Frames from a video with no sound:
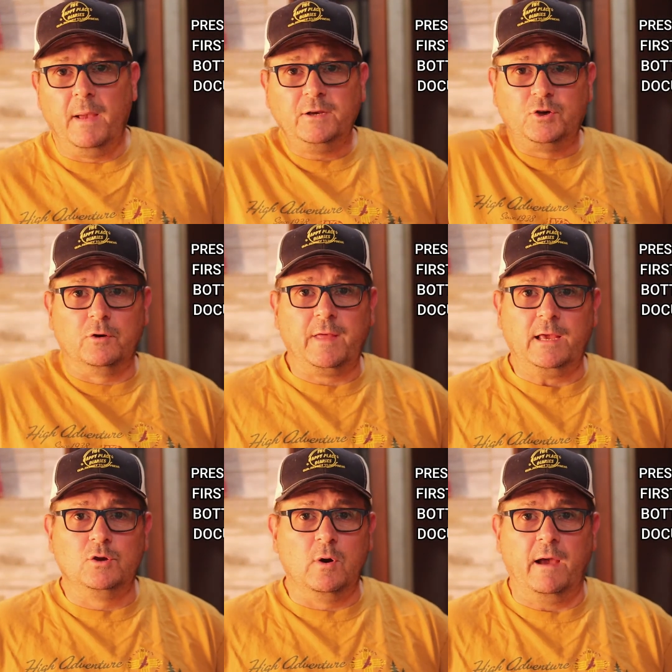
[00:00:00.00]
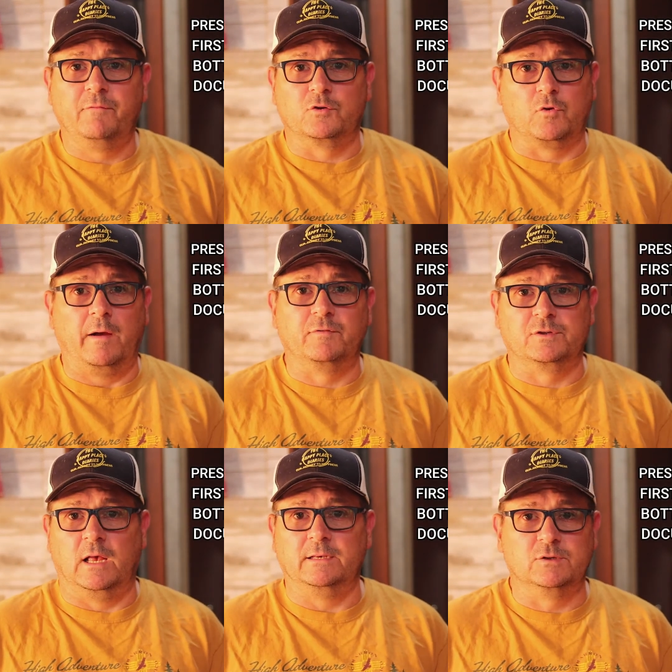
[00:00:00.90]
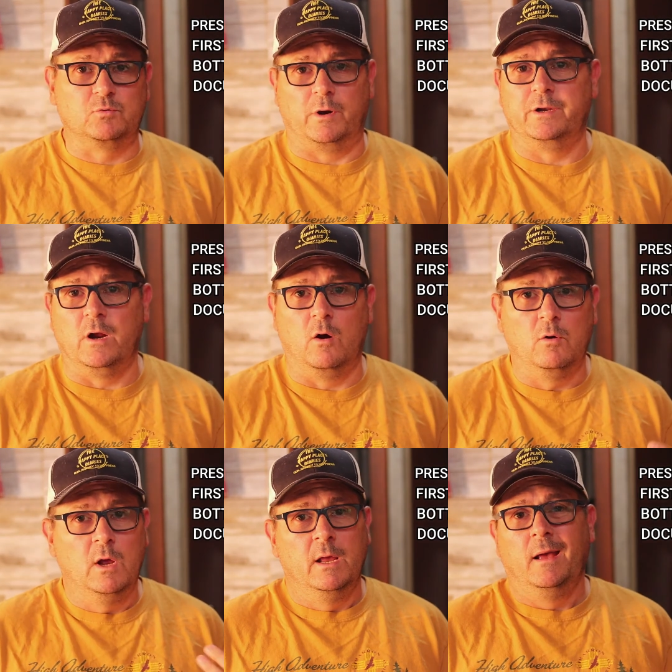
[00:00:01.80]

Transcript: Make sure that you have your driver's license where you know.